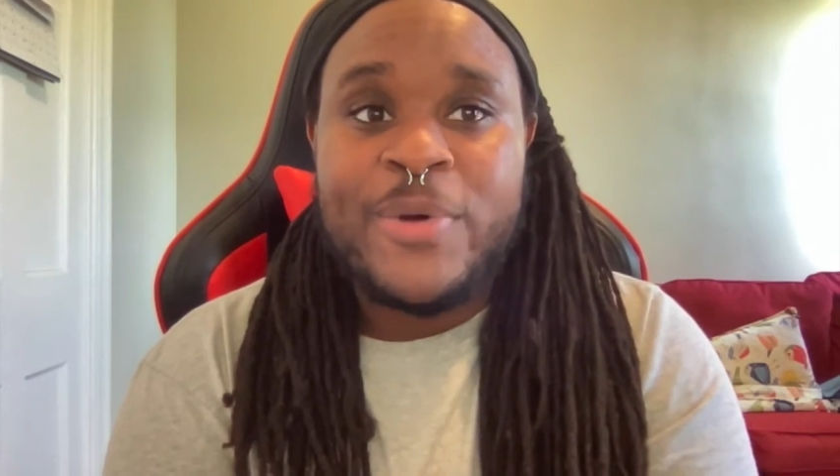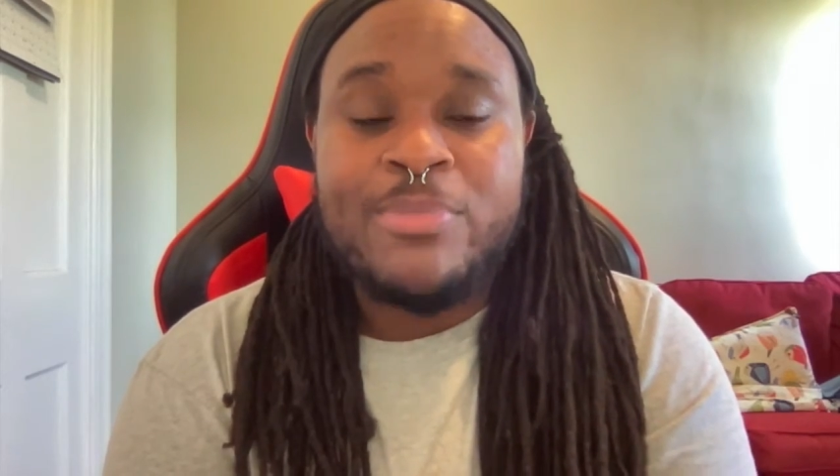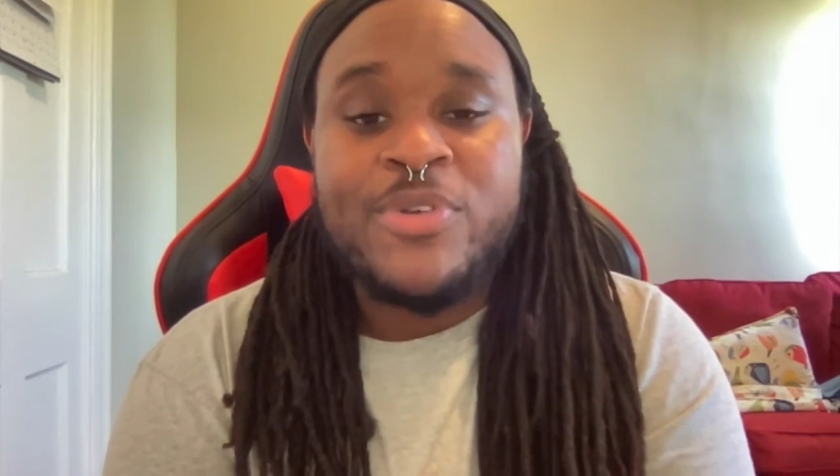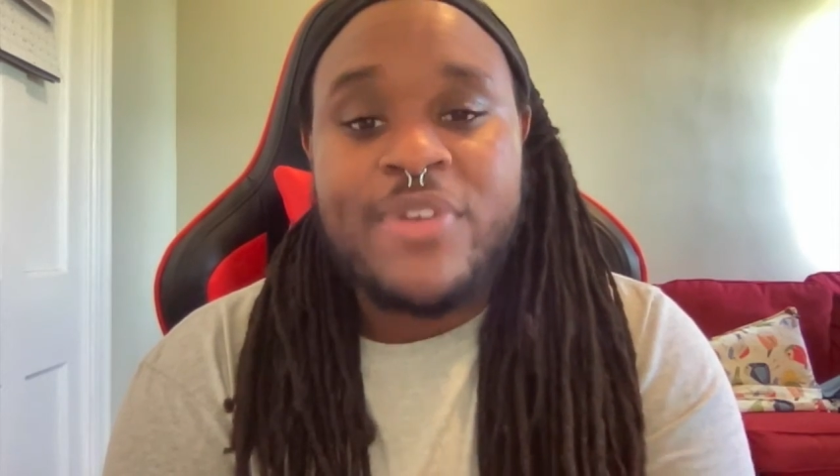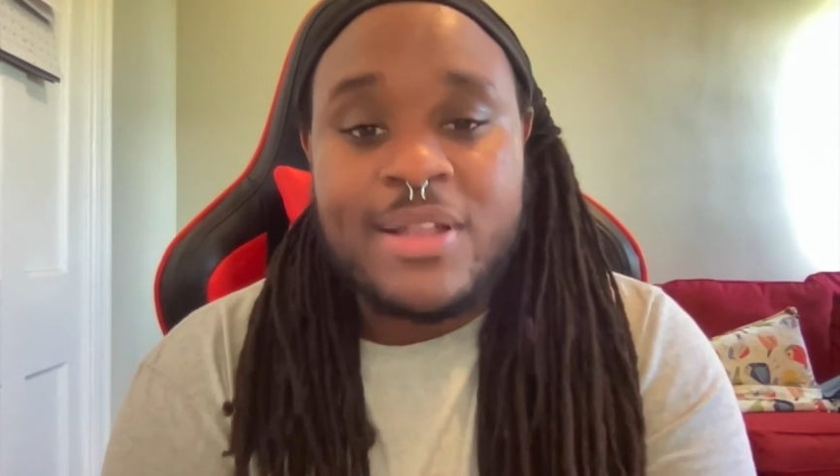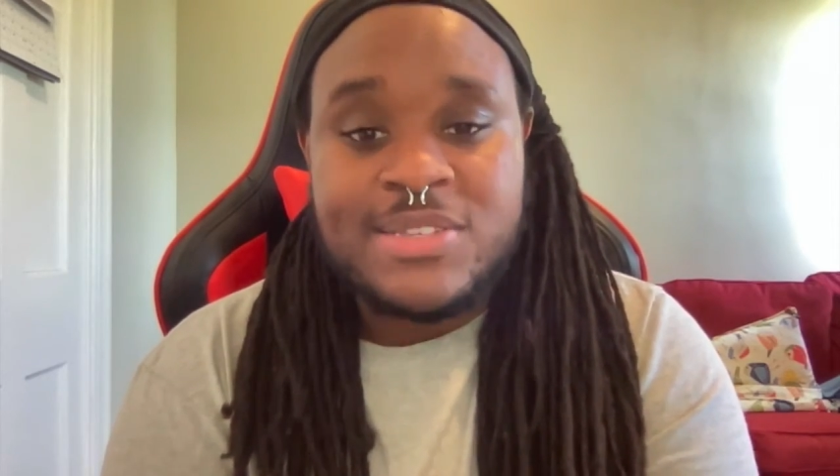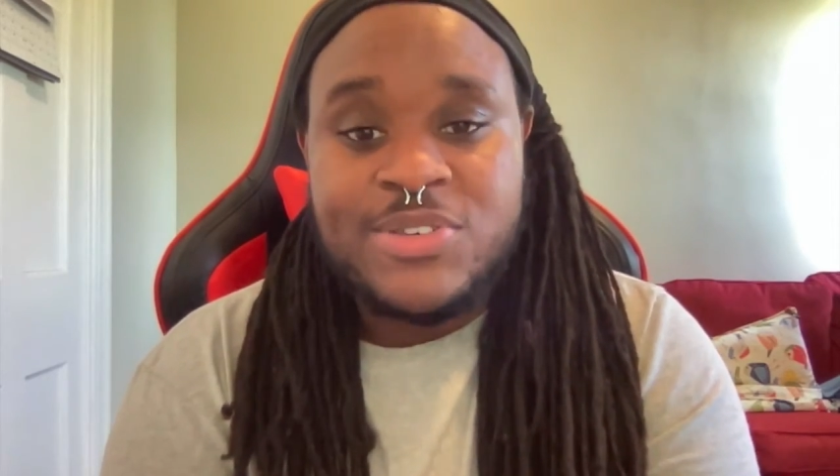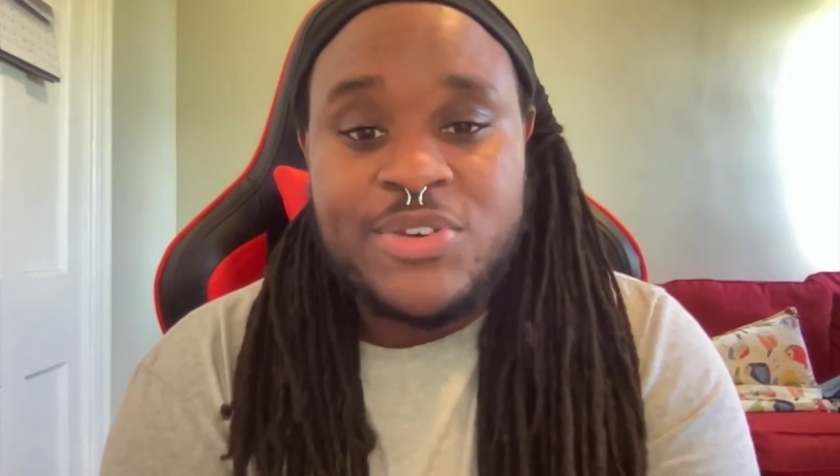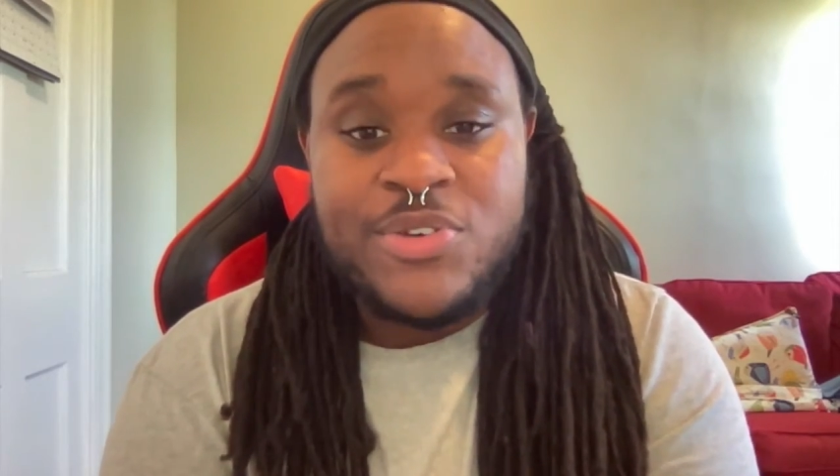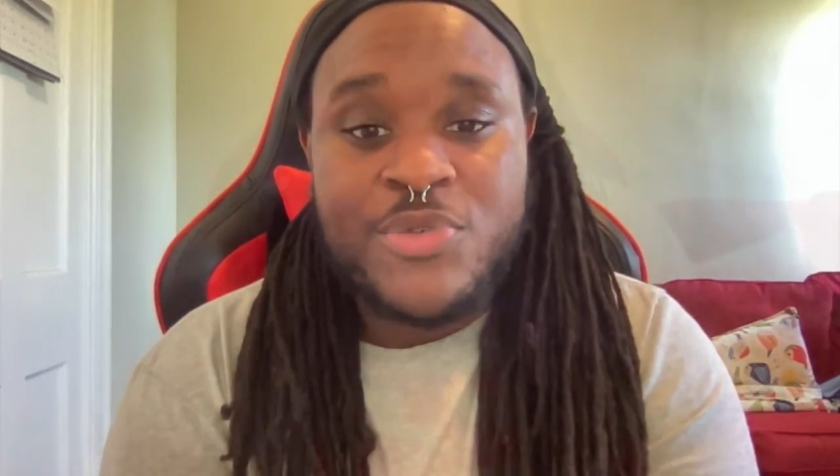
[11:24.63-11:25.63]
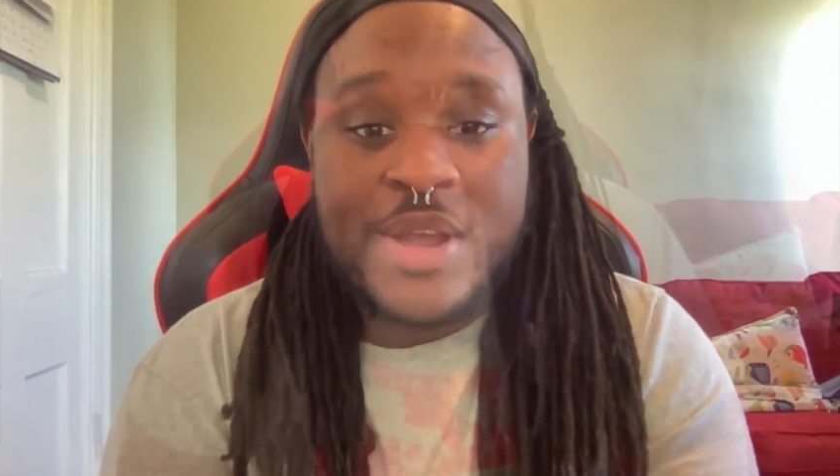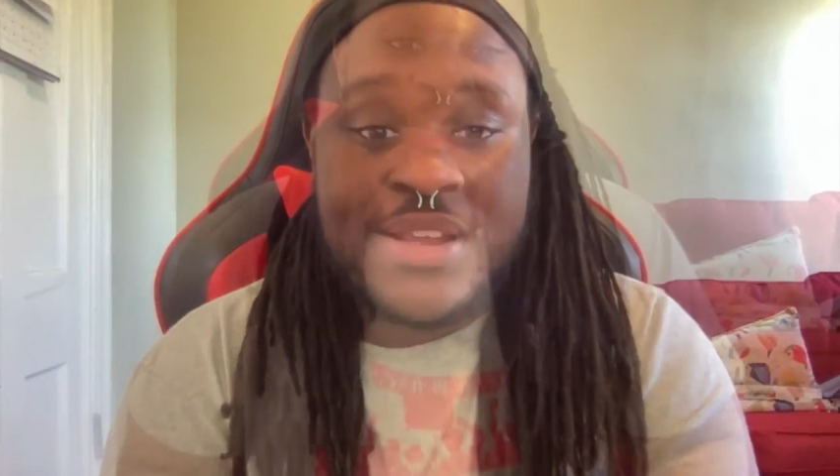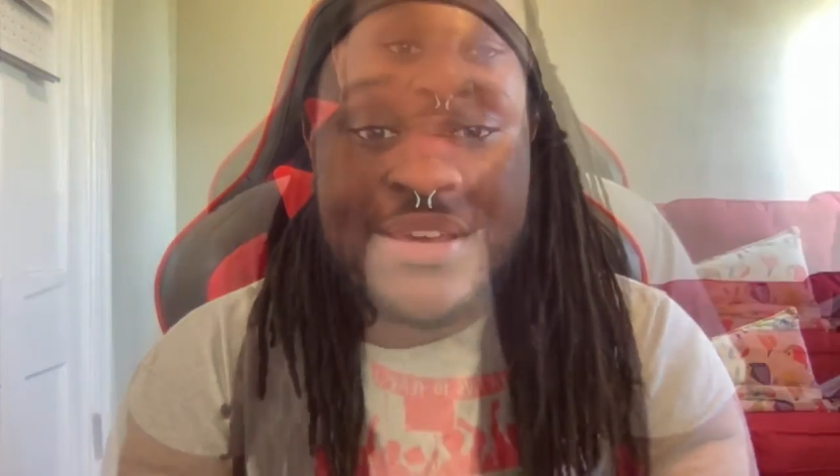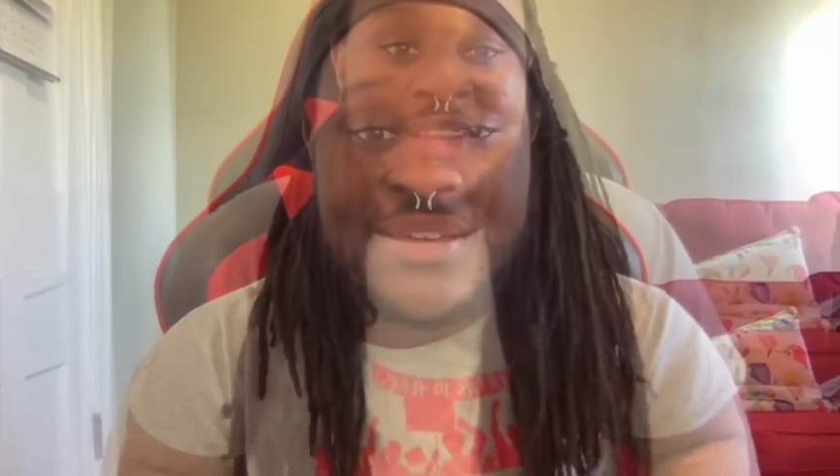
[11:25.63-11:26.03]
move on to creating. As we